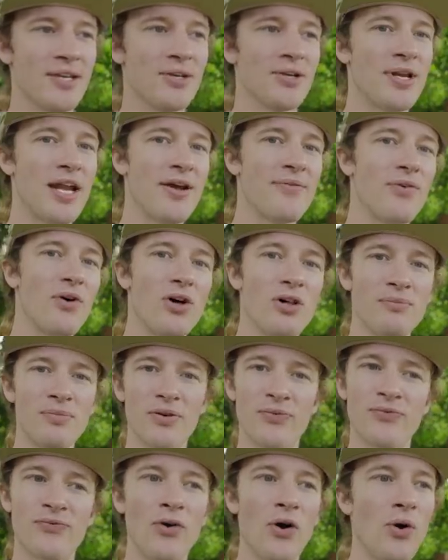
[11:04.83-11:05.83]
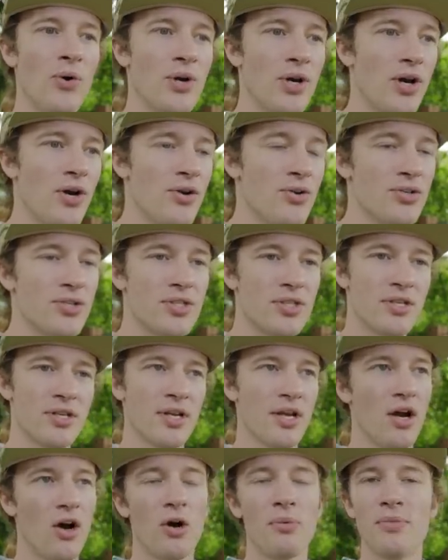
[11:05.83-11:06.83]
You can have all my photos,
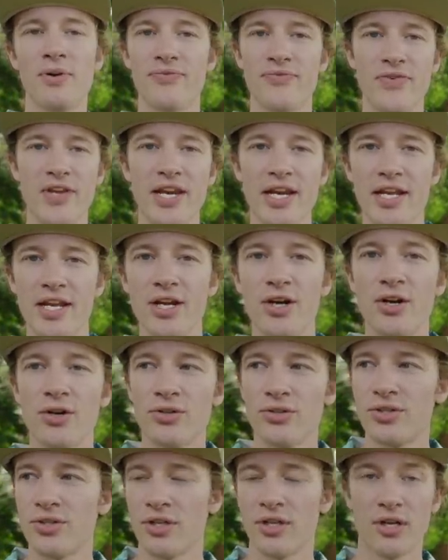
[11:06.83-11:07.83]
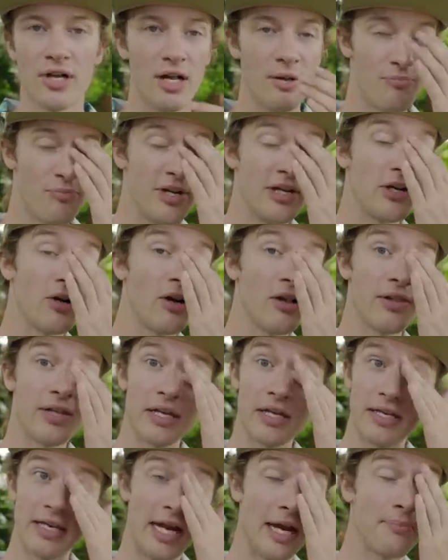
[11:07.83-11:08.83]
all my videos. I'll bring all
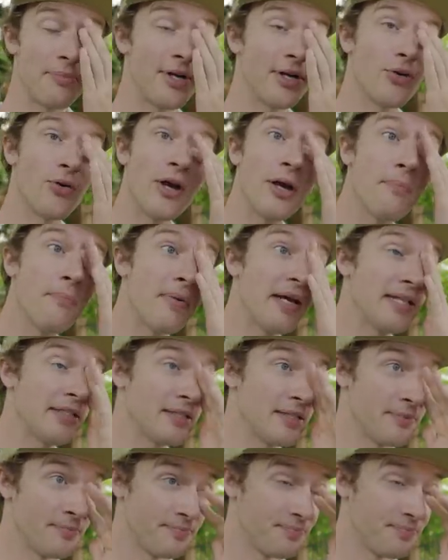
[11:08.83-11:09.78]
the camera equipment.